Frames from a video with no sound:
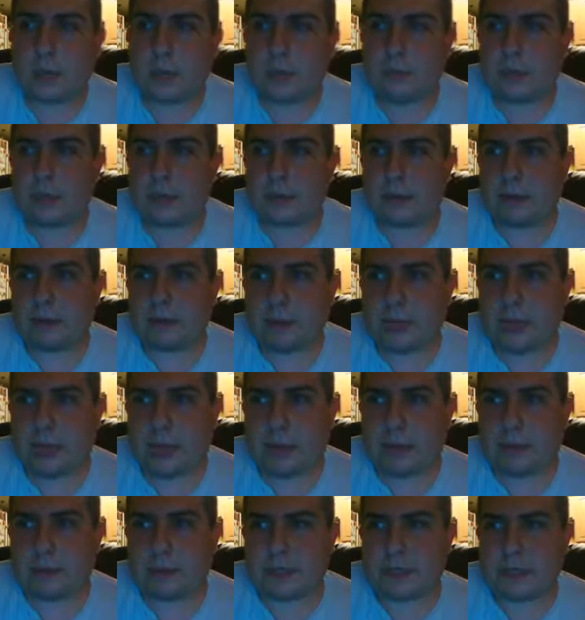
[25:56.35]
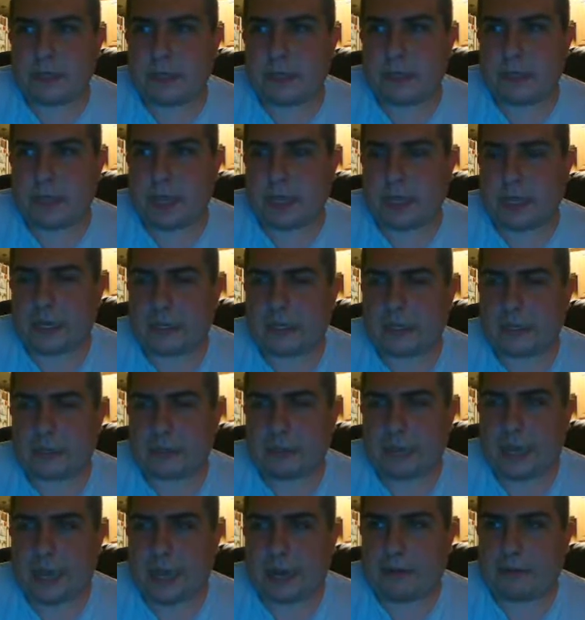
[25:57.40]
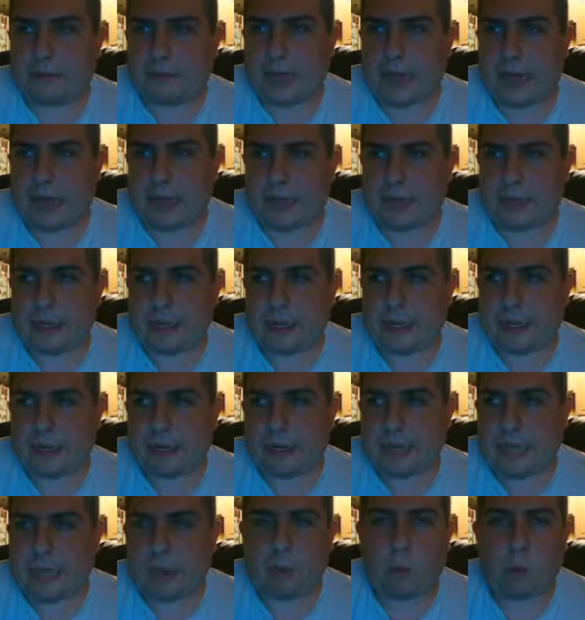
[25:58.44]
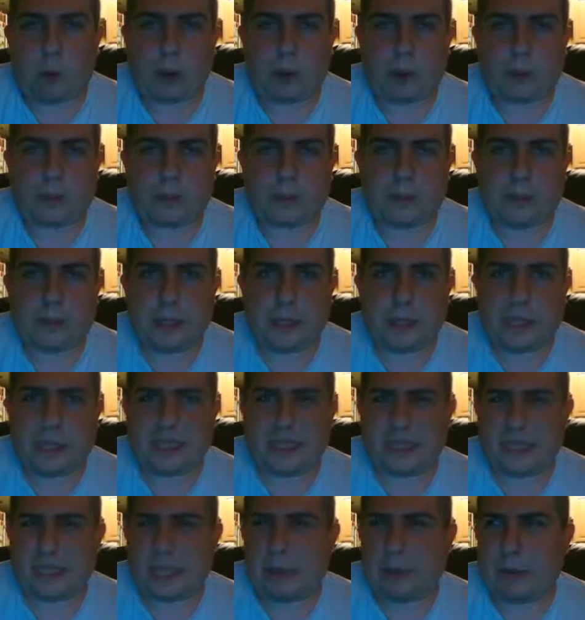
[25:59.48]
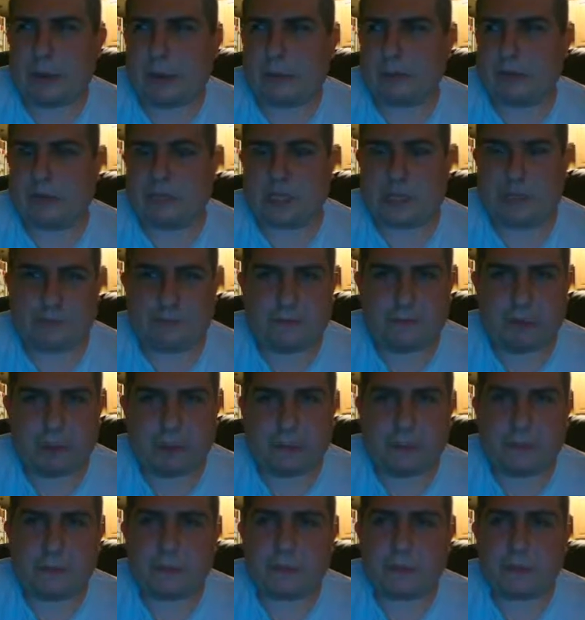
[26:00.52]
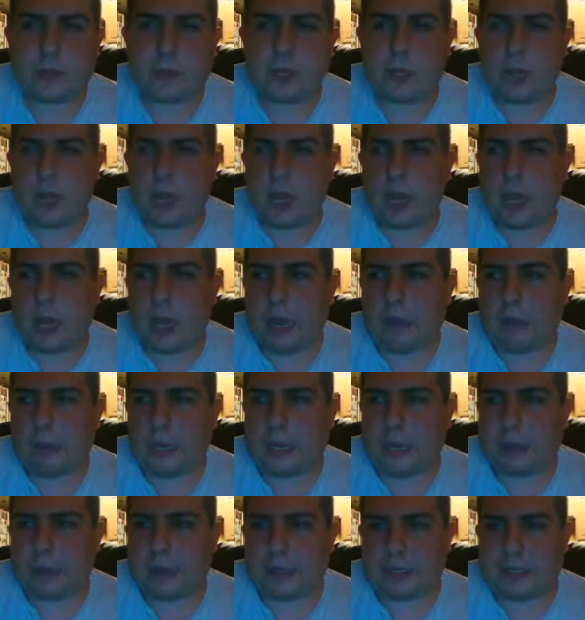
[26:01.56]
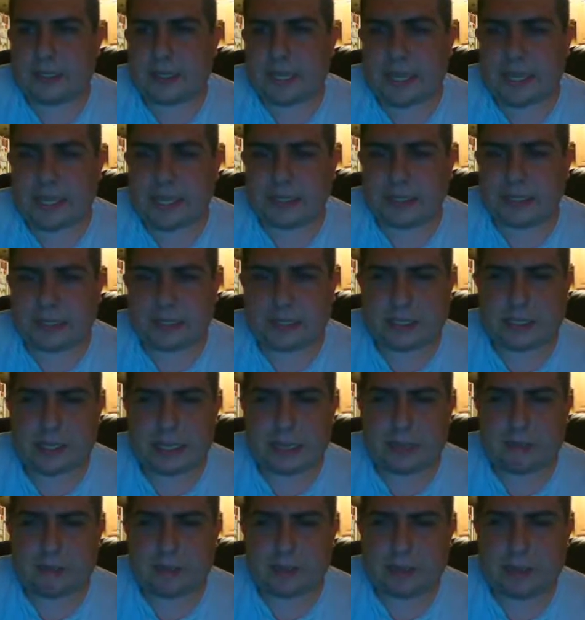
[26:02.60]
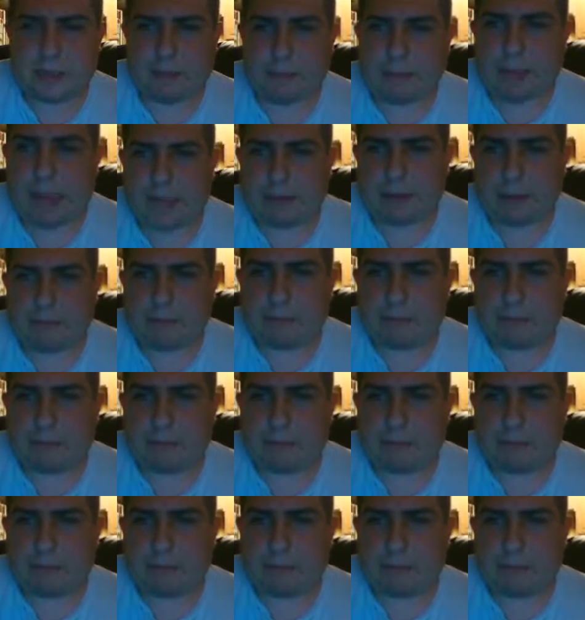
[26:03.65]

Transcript: but sometimes it just kind of took me out of that, you know, that world, and that's not what I was looking for. Uh, but that being said, it's just like a really minor